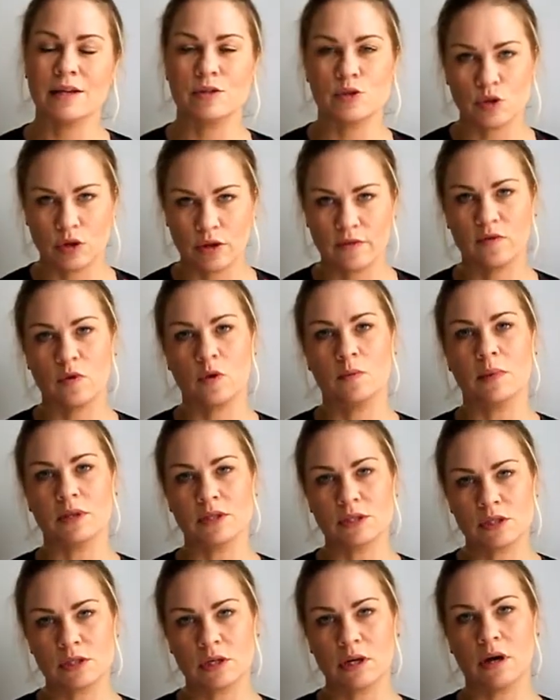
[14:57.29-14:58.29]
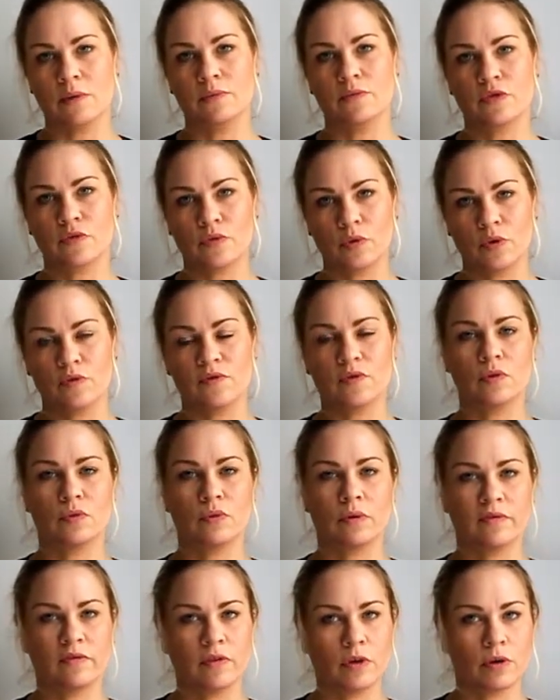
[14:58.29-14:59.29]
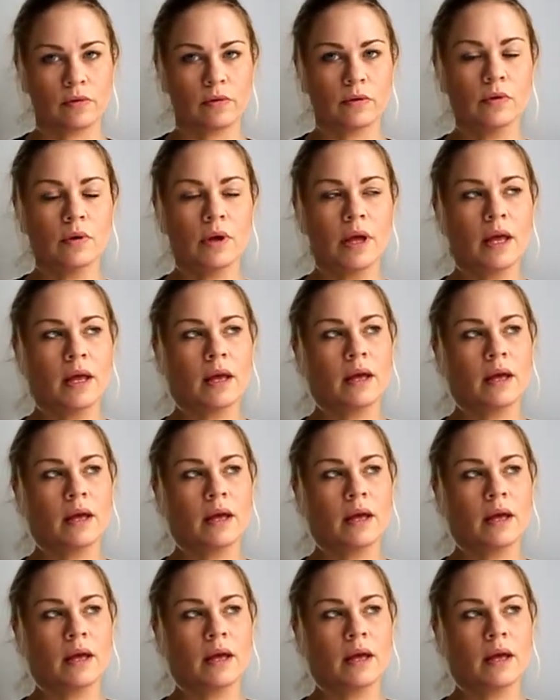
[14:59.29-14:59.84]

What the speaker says: took a few months to come through for the referral.